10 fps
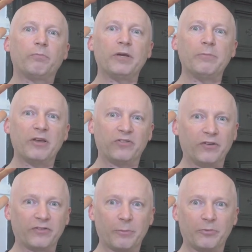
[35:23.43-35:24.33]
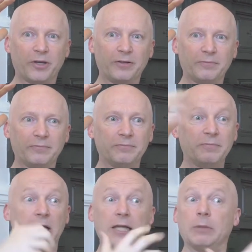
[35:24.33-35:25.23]
be missing something.
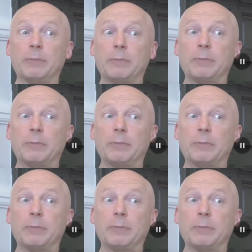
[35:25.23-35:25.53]
A little bit.